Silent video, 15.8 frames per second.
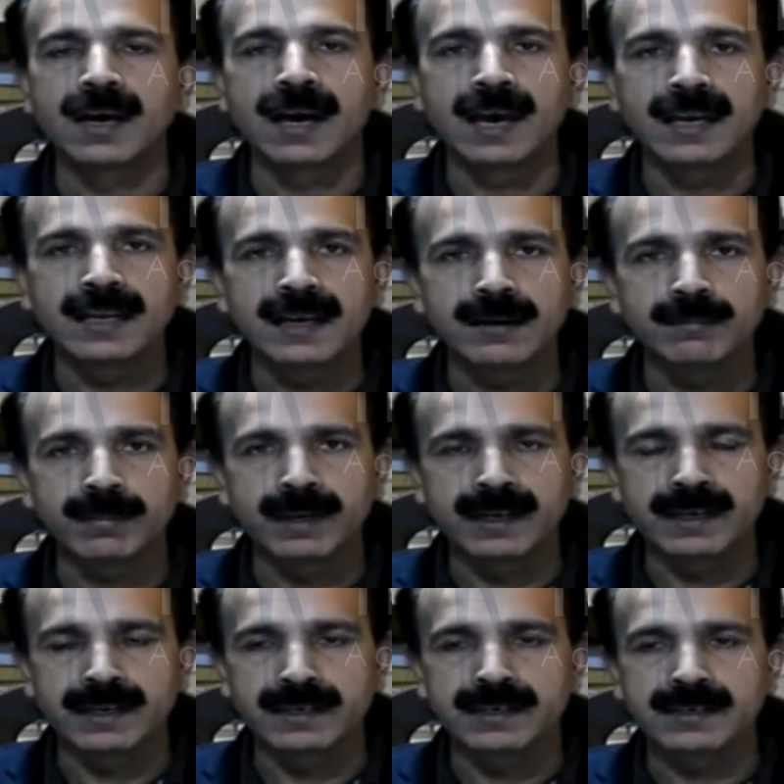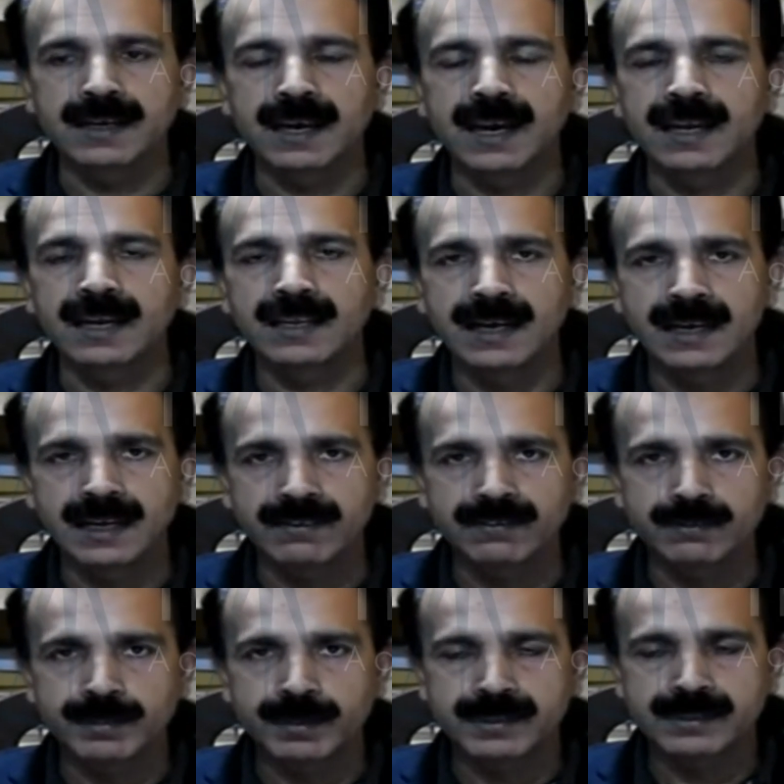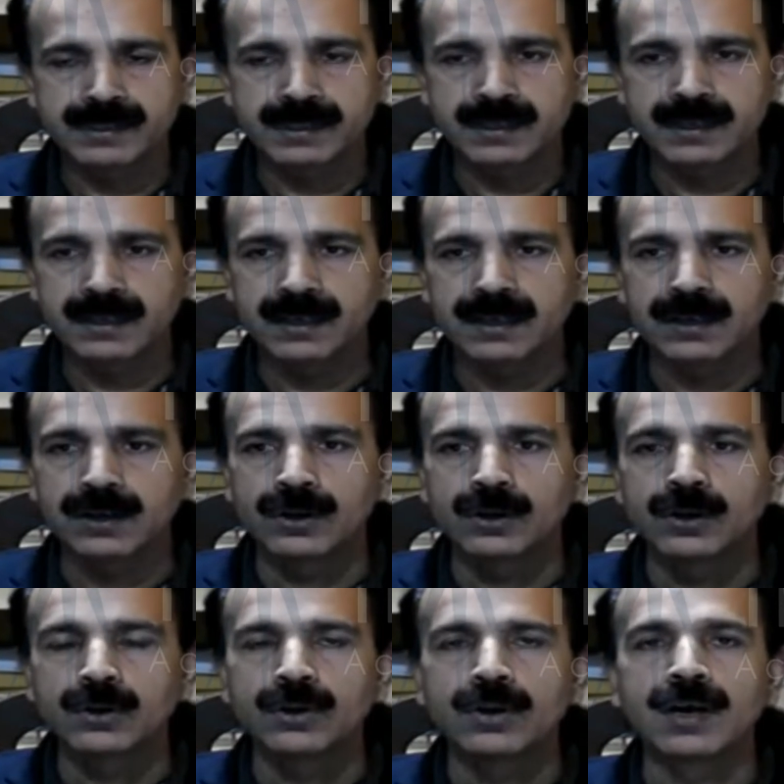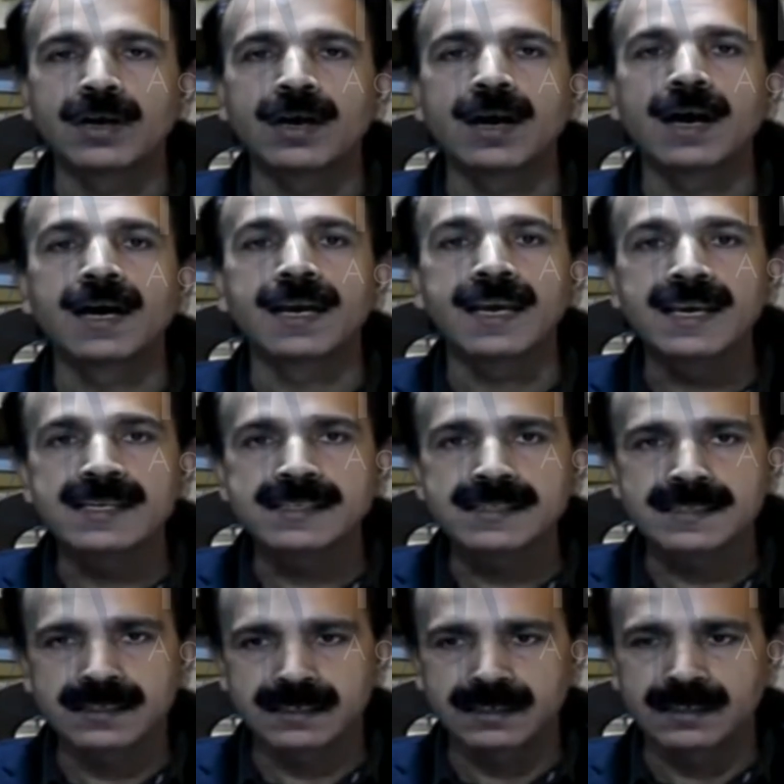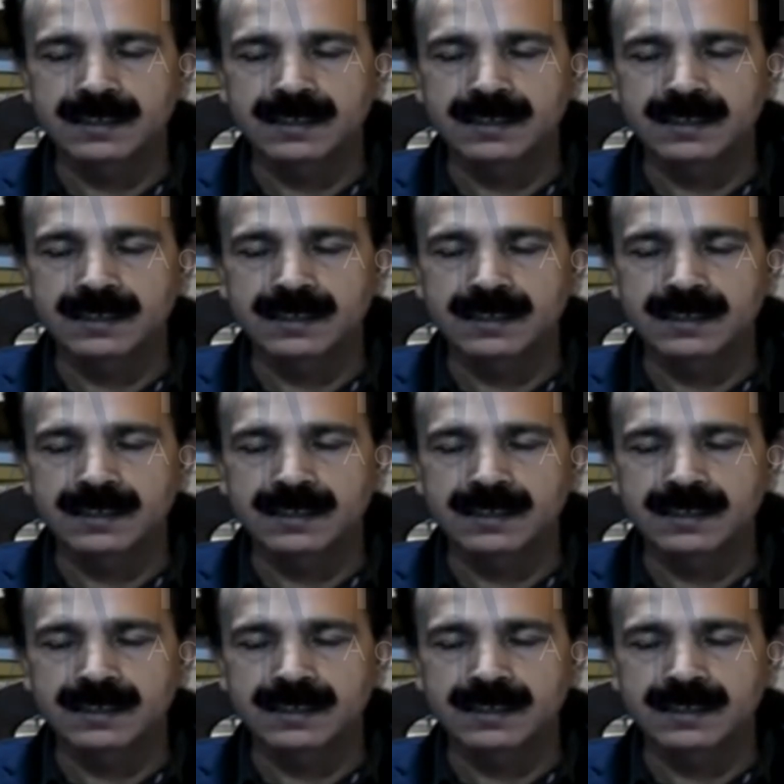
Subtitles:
any complainant, any aggrieved person against